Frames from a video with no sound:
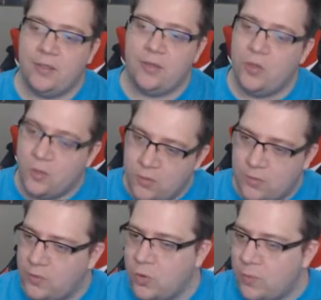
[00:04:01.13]
Noob
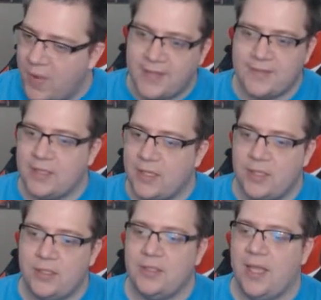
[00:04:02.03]
Noob hasn't
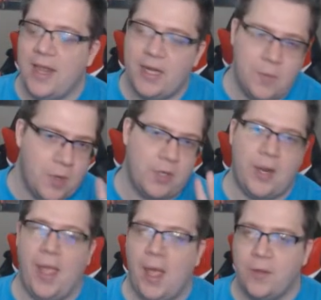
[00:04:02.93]
killed anyone
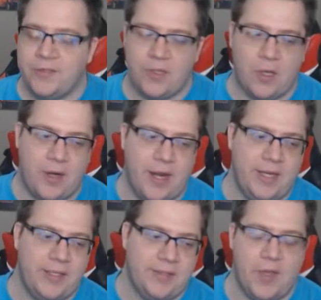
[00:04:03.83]
else already,
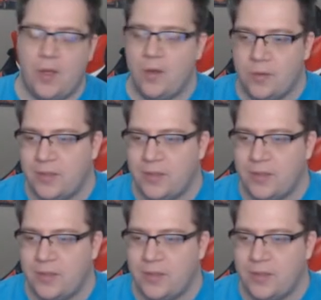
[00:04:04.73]
so